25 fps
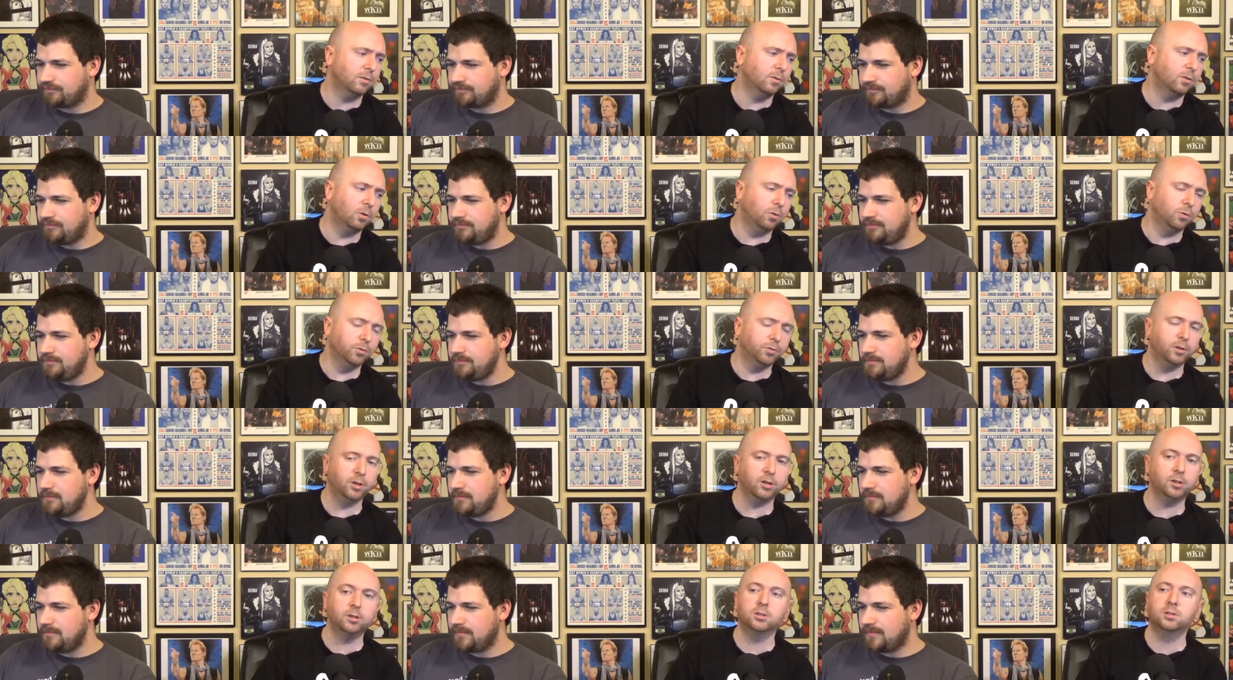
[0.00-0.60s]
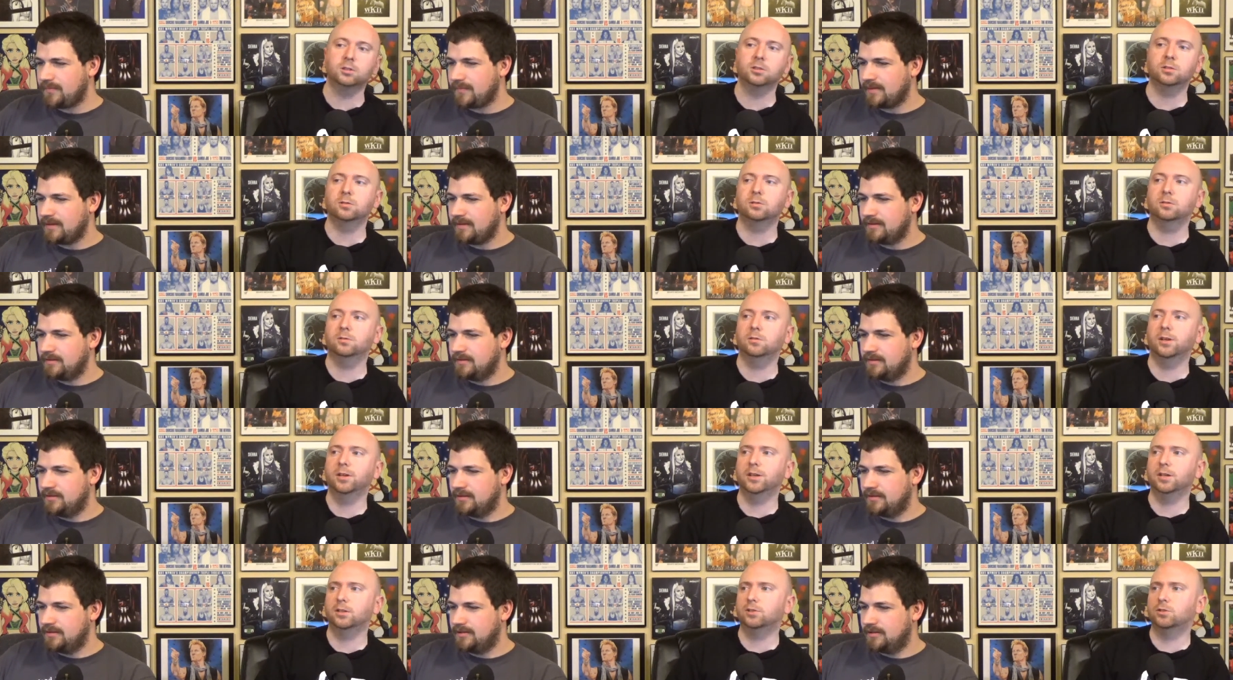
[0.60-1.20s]
Speaker 1: Gold Dust,
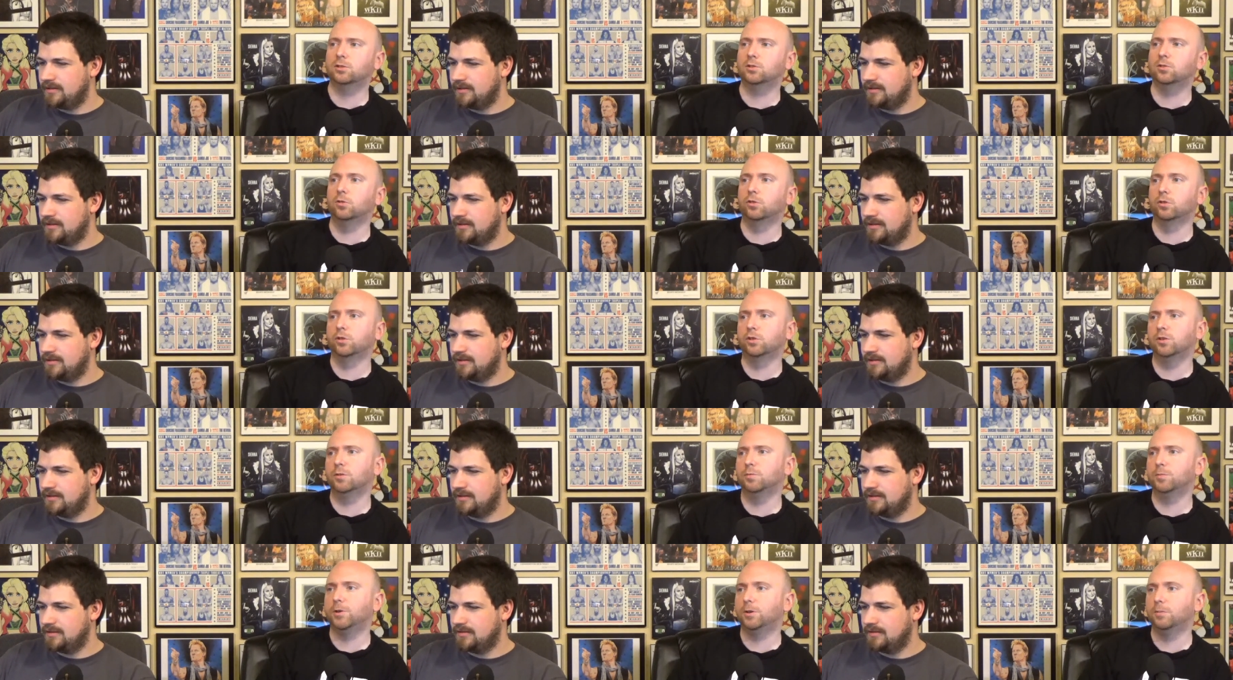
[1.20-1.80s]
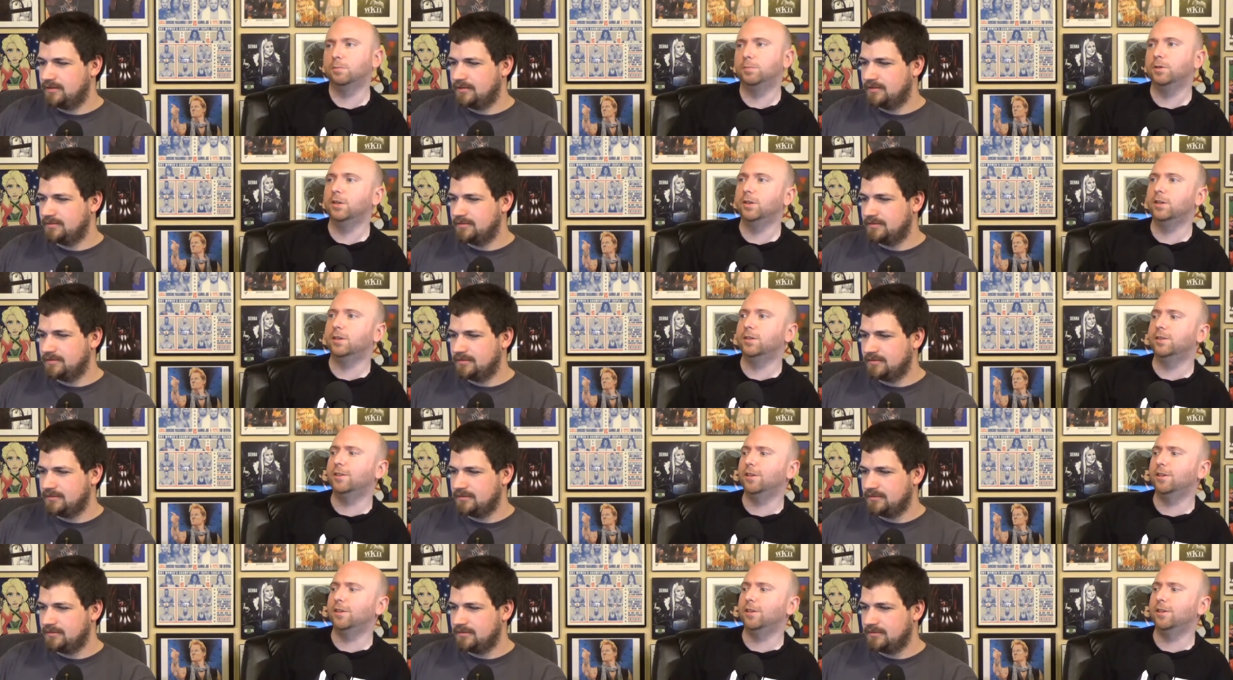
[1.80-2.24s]
I guess, talking about being